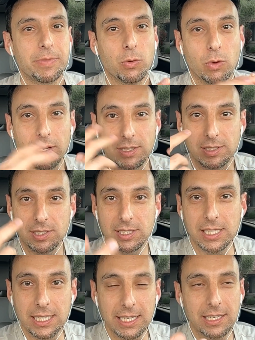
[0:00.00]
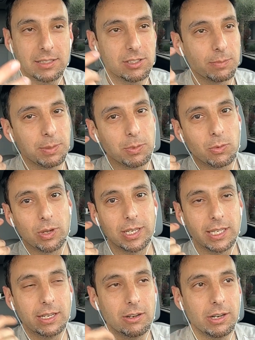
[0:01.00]
want to see it. Some people want to
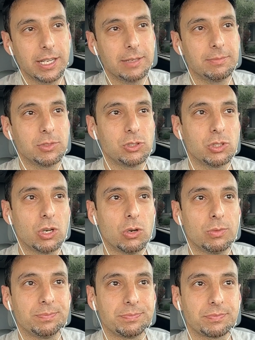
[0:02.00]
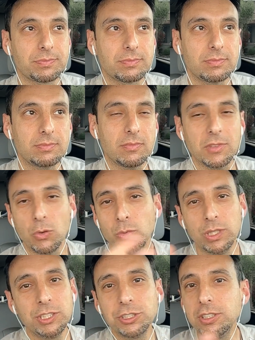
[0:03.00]
hear it. So
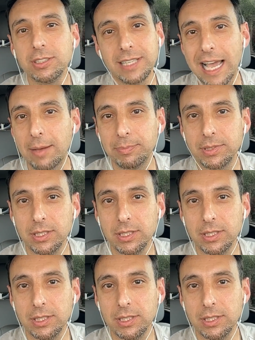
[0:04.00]
we just adapt.